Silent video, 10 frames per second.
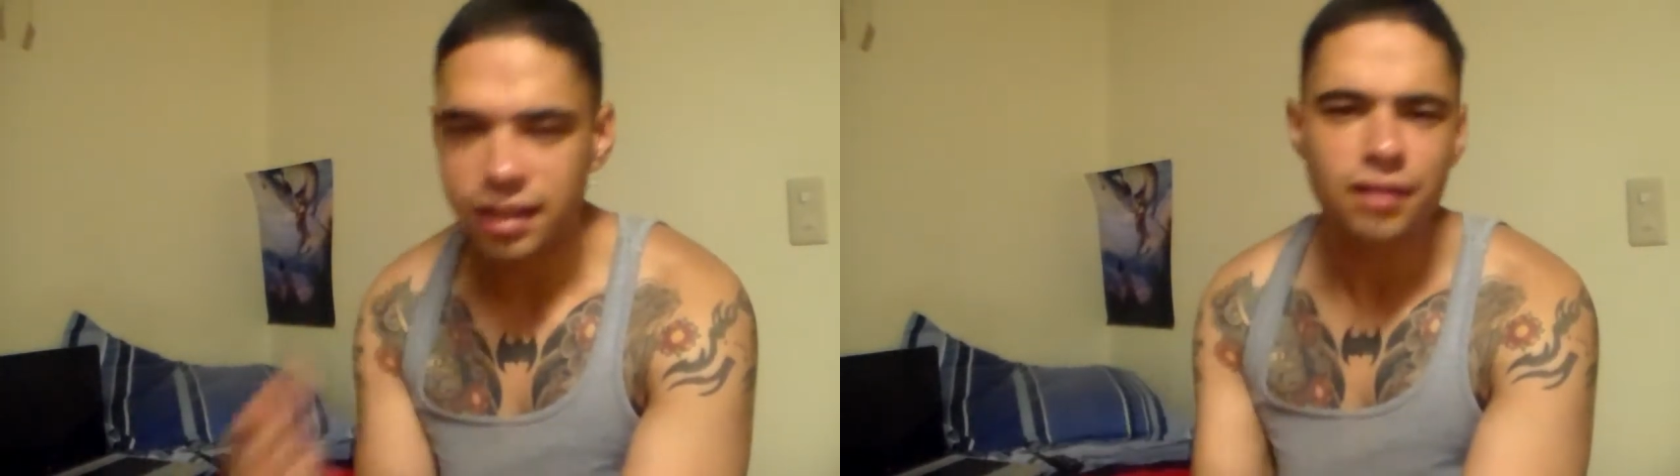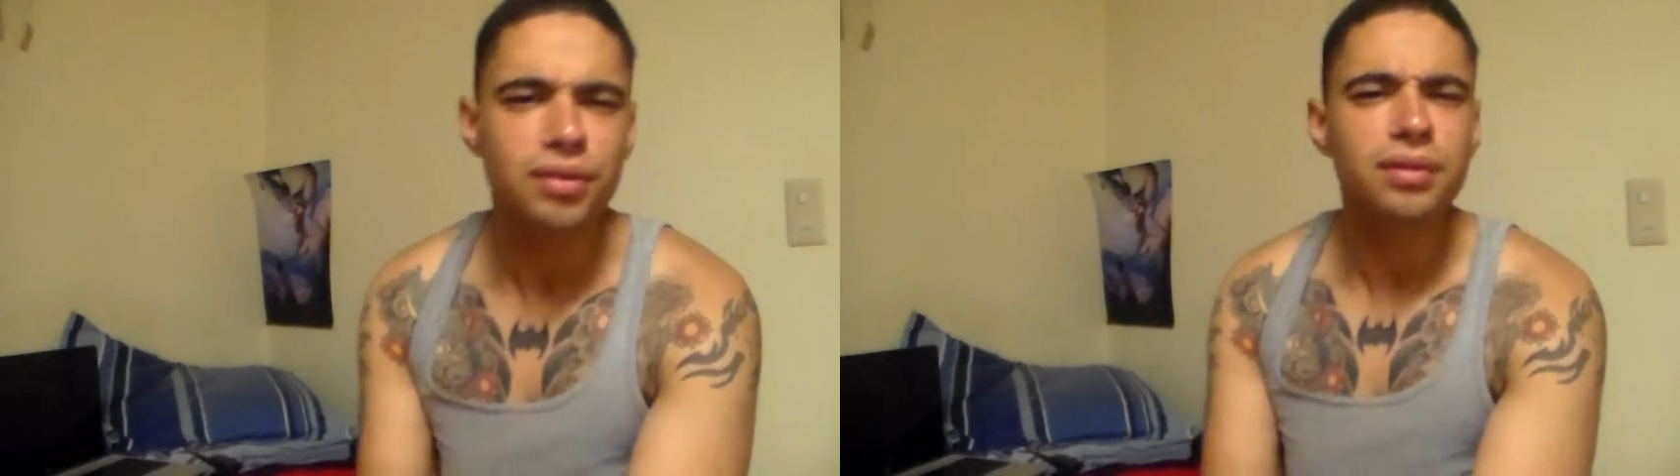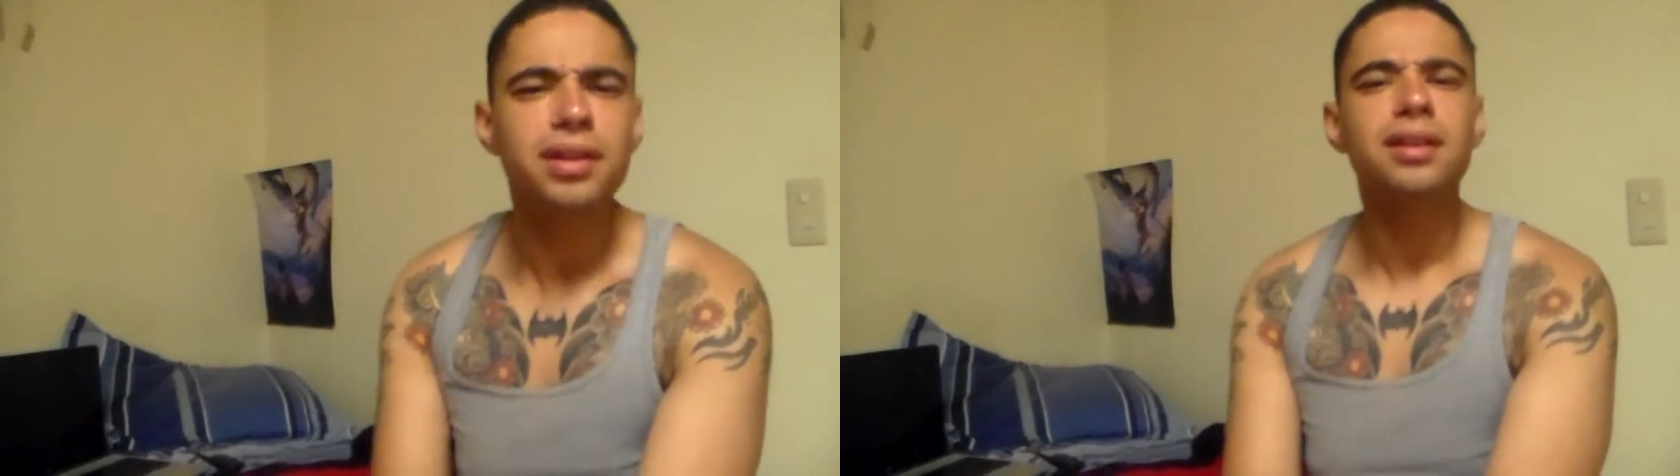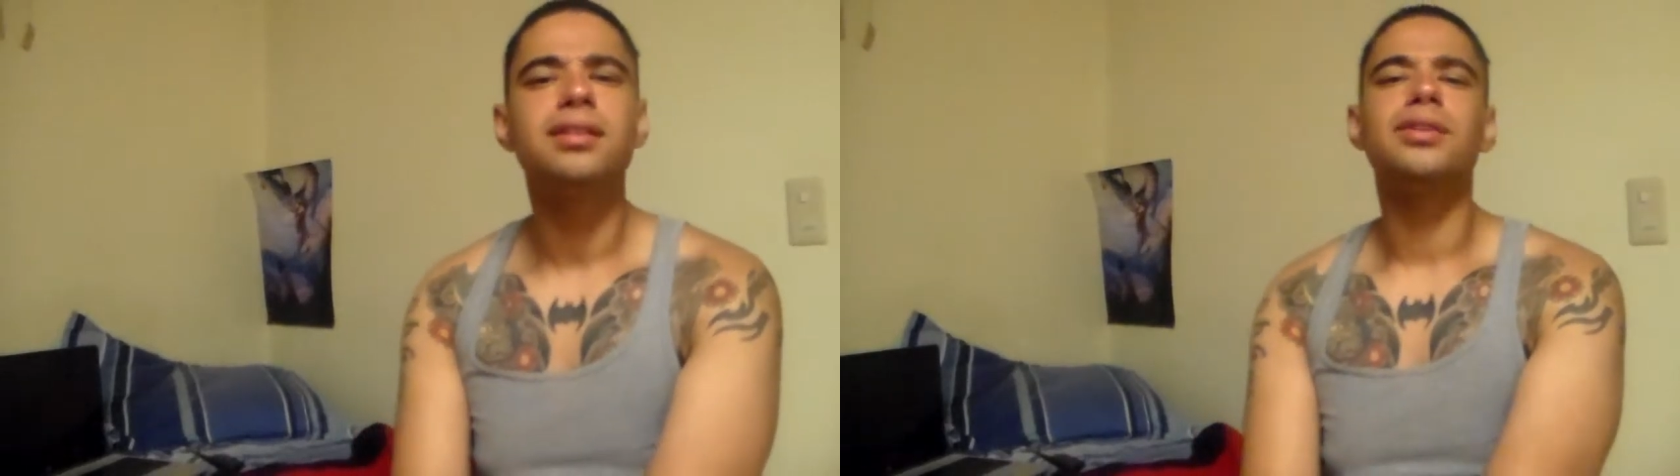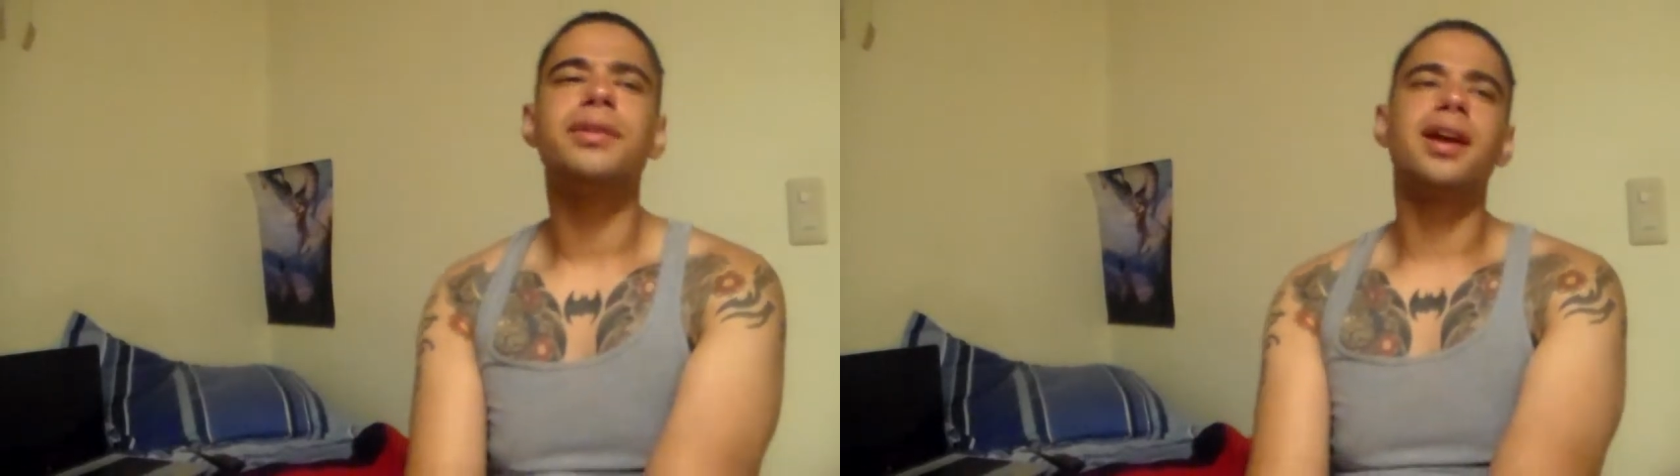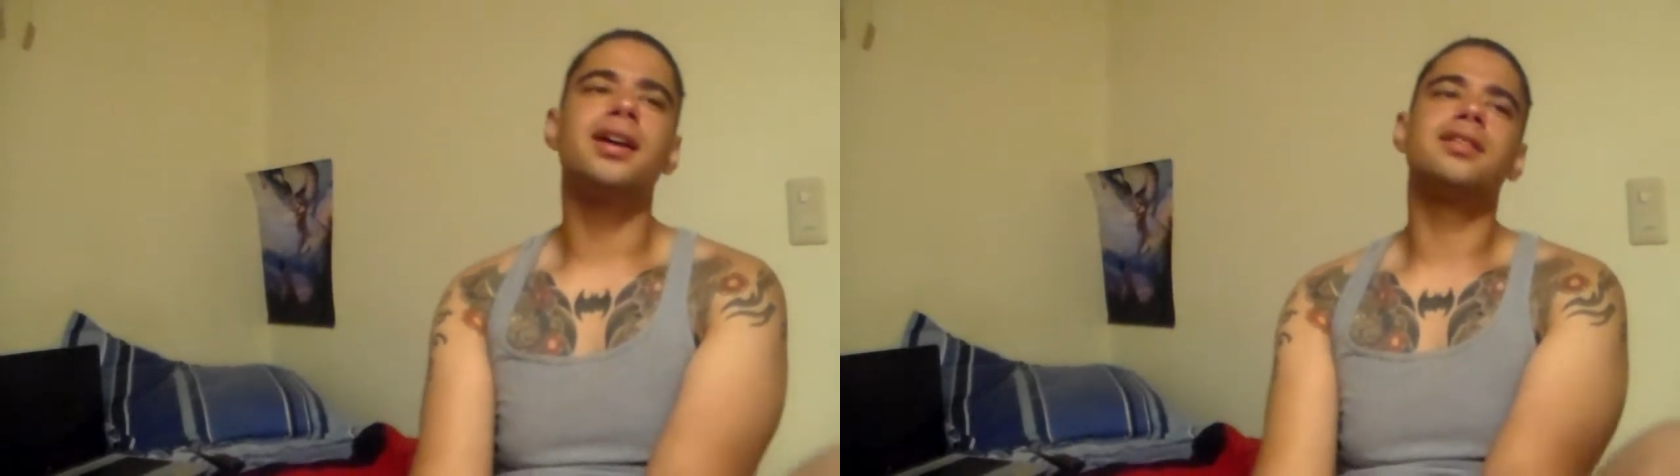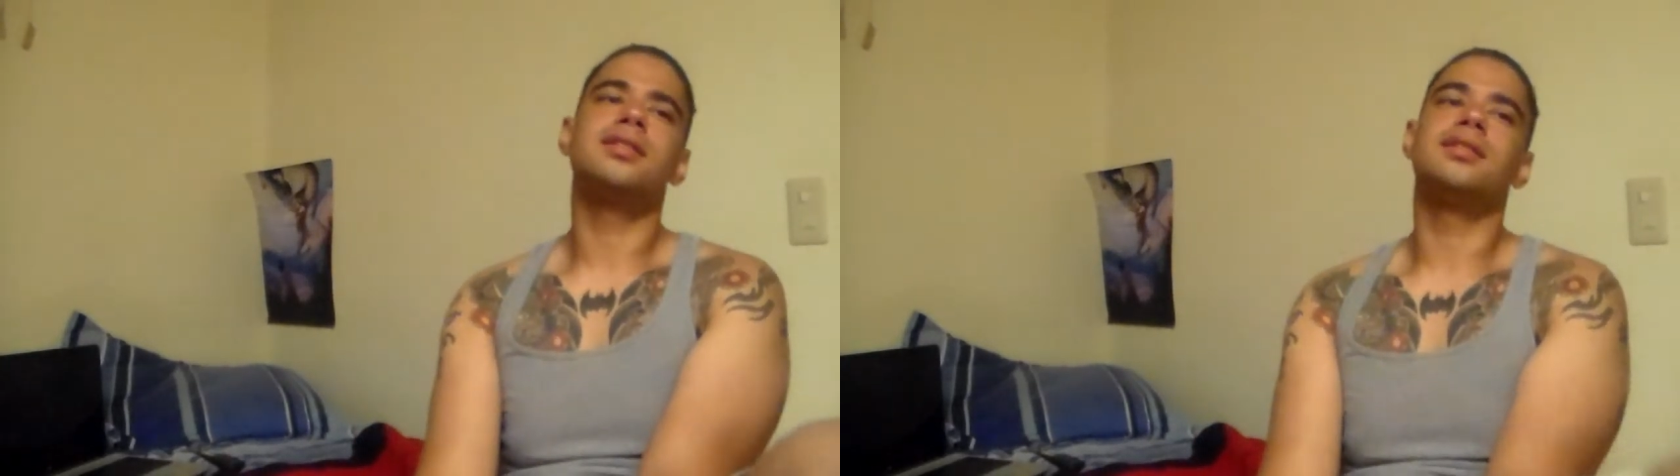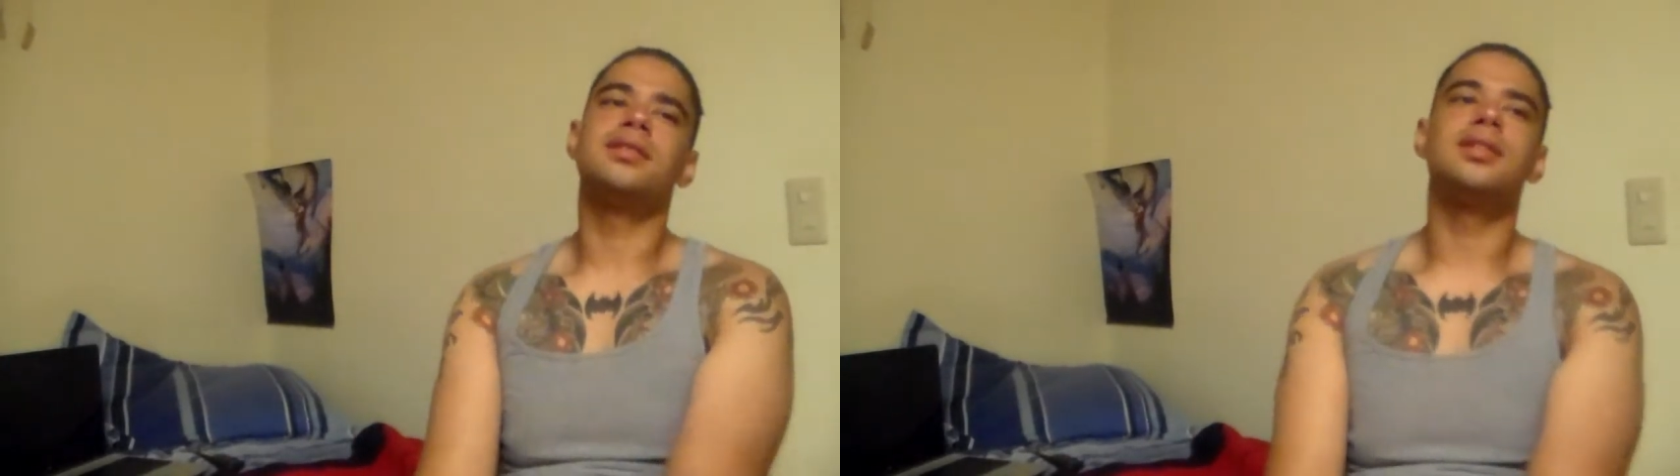I never really get the
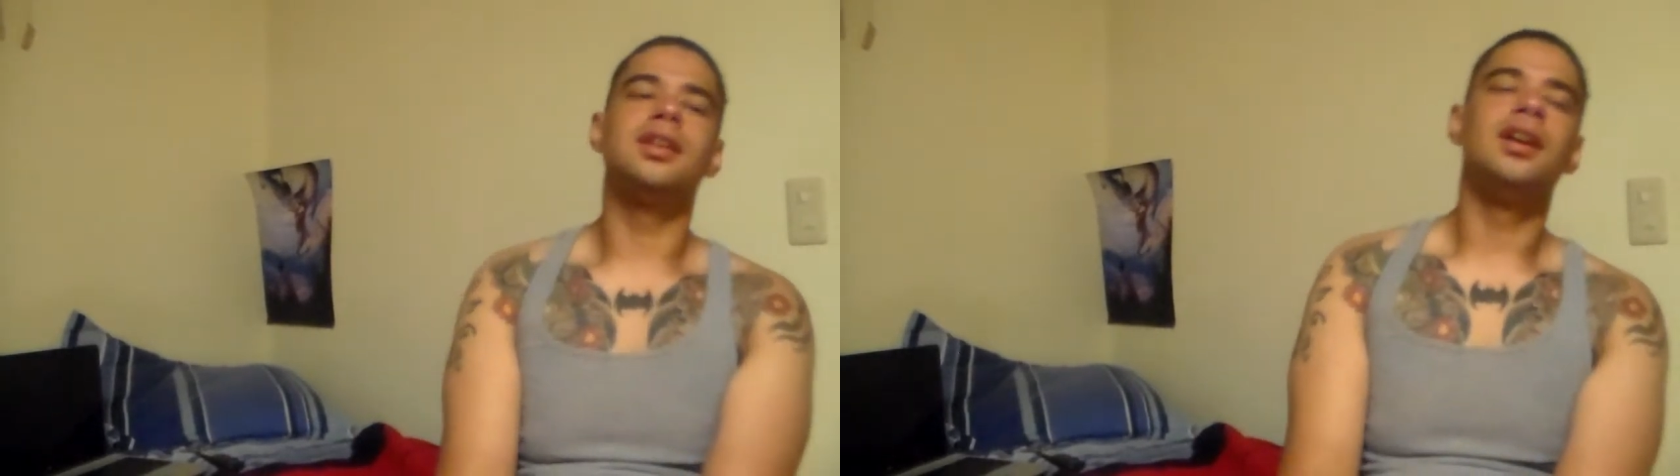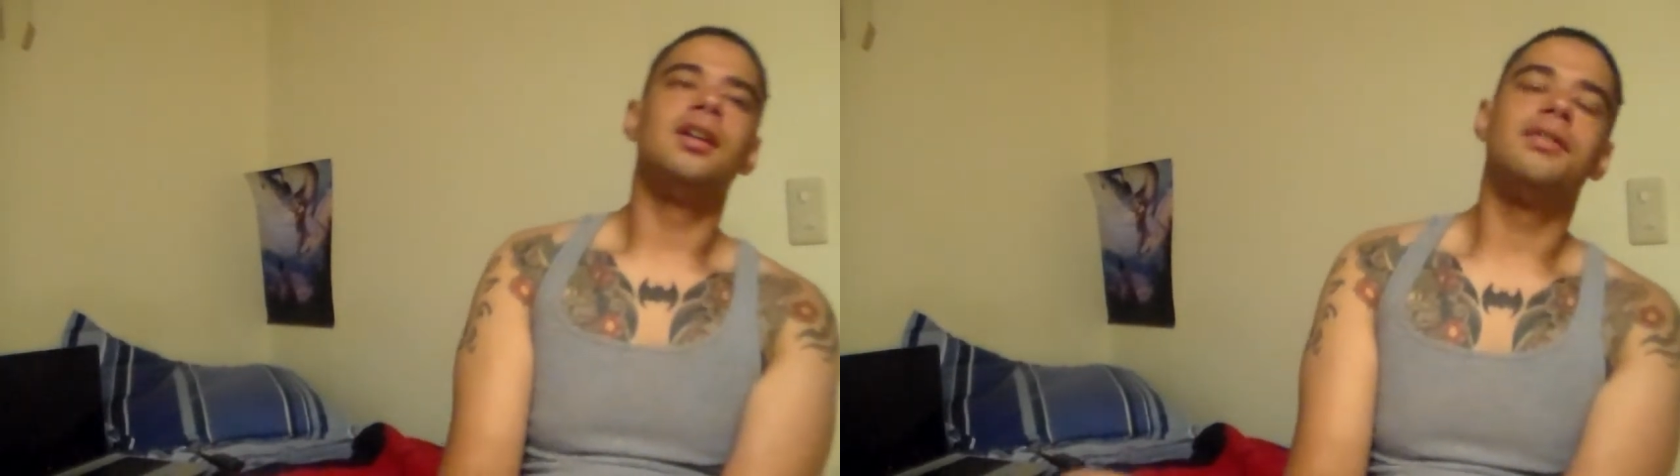reactions